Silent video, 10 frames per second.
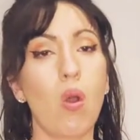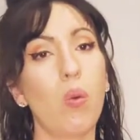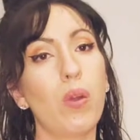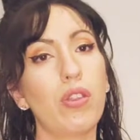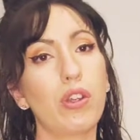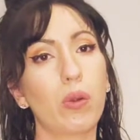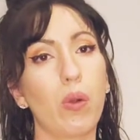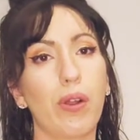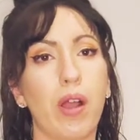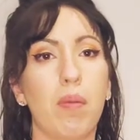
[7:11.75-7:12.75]
with your
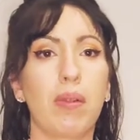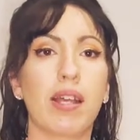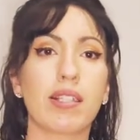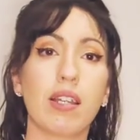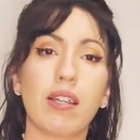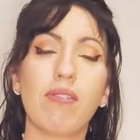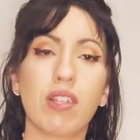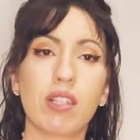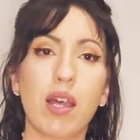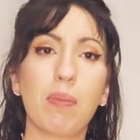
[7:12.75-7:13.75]
core complex, and even
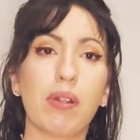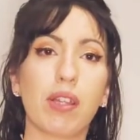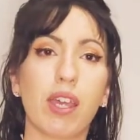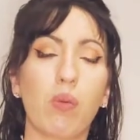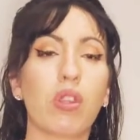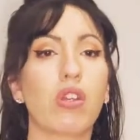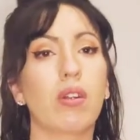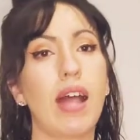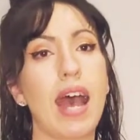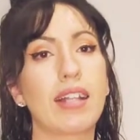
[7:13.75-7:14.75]
separately with your
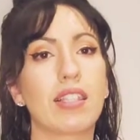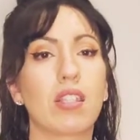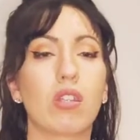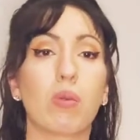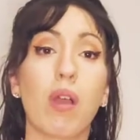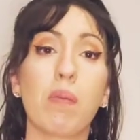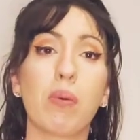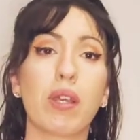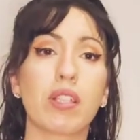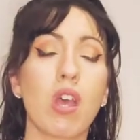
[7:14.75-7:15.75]
lats and your
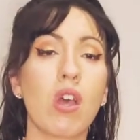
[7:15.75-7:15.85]
rhomboids,